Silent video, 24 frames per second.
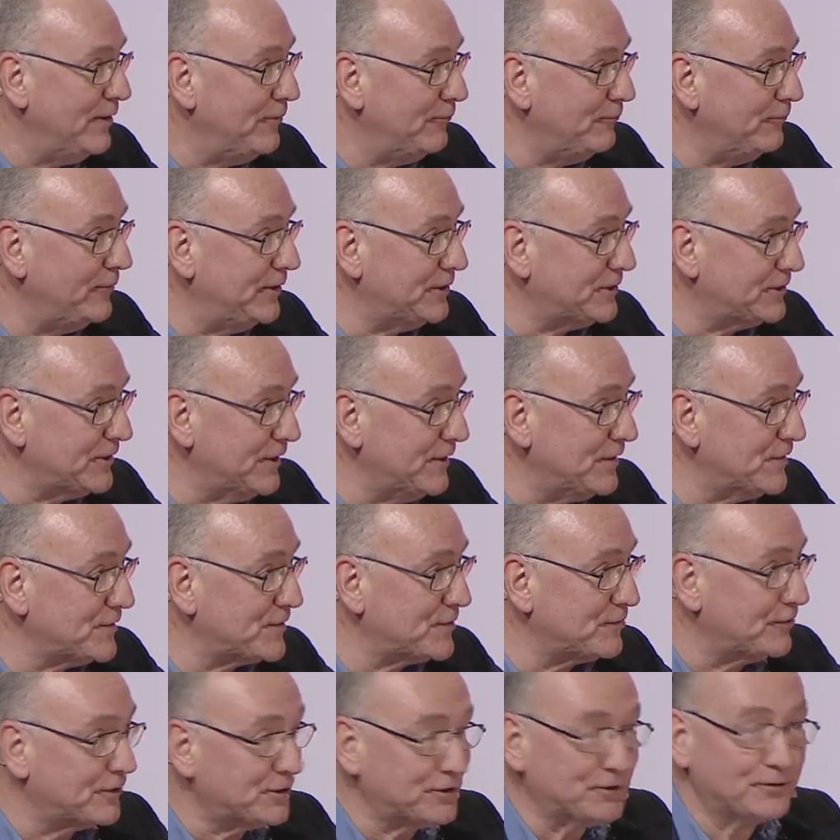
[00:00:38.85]
which is
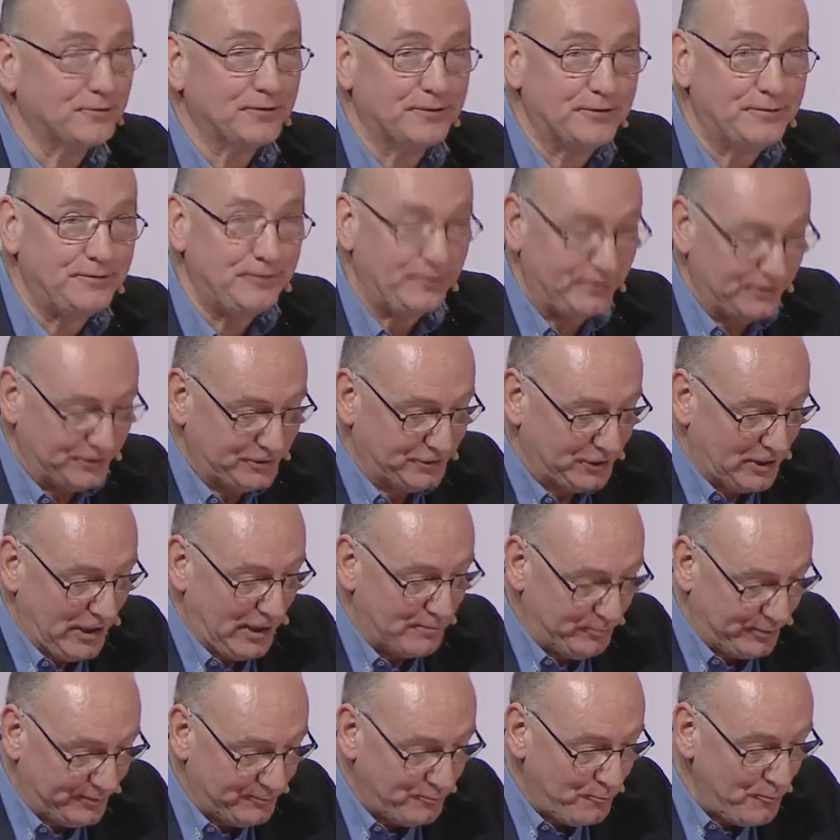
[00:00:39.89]
for sure sharp